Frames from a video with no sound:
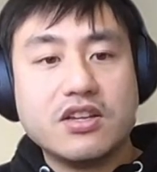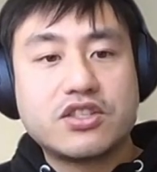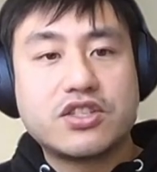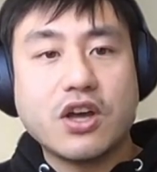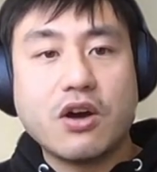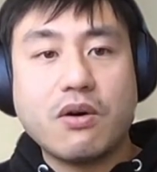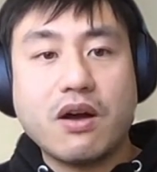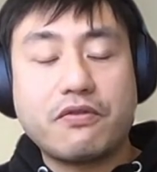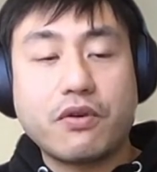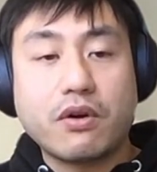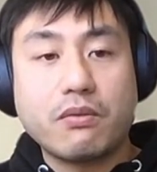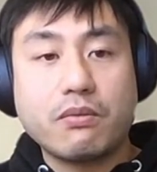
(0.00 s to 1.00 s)
So
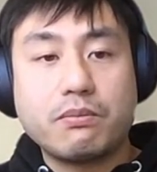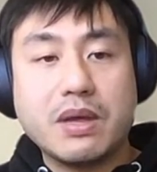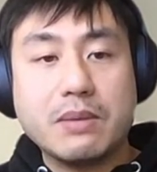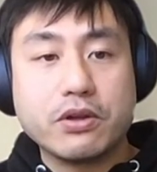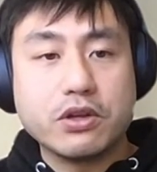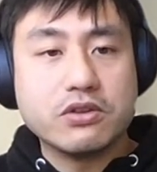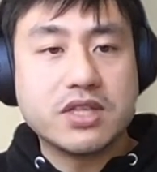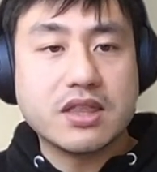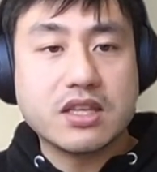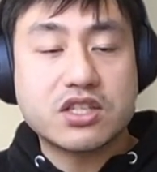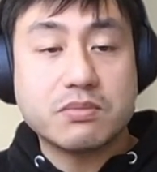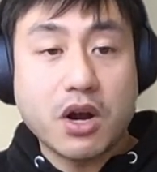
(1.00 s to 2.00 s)
for people using
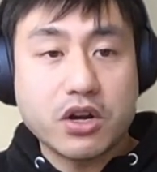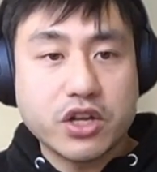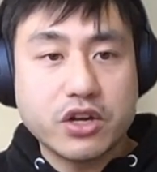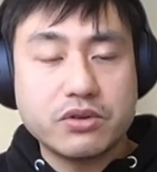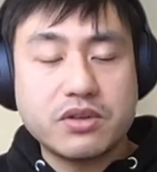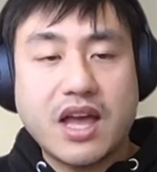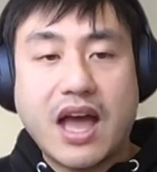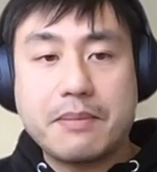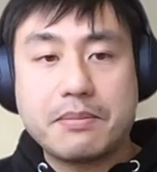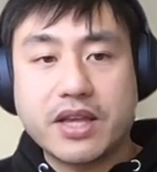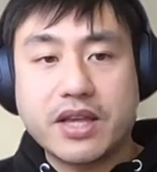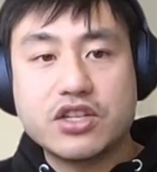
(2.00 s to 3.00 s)
the Smart Node
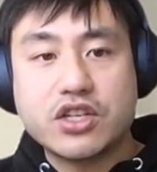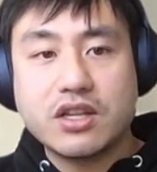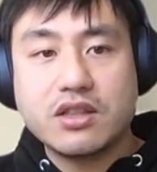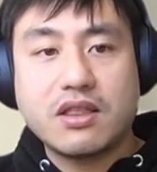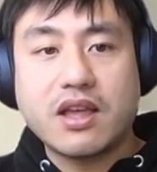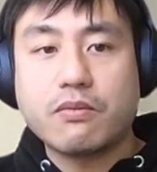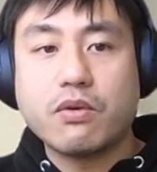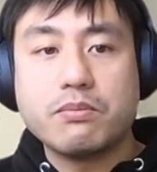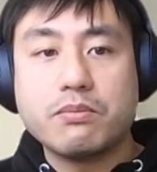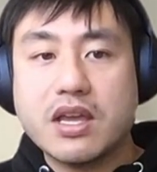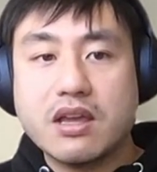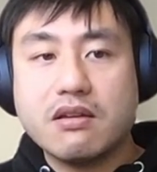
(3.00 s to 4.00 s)
application, we'll
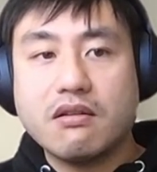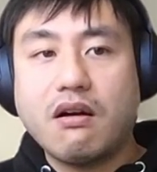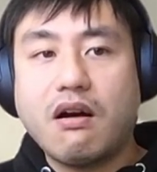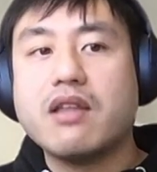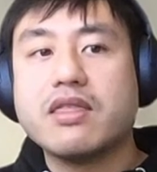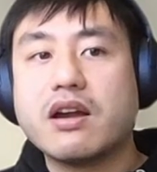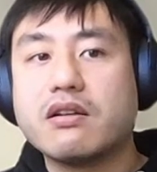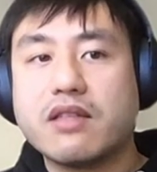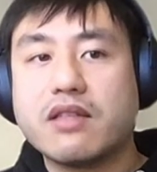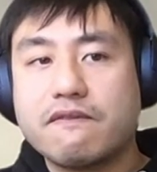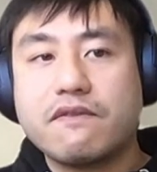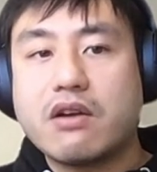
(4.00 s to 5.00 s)
be on there
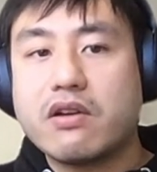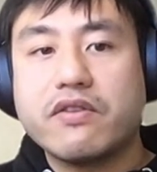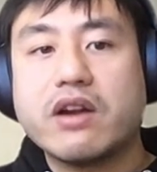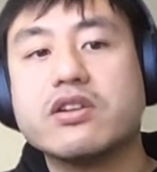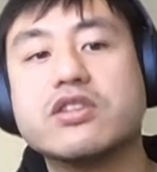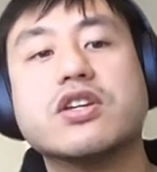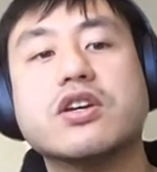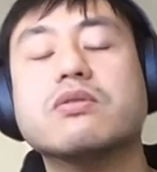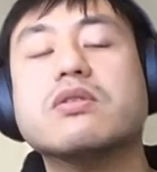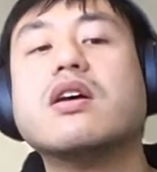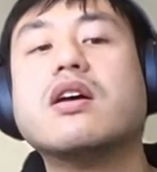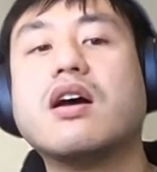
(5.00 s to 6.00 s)
very, very soon.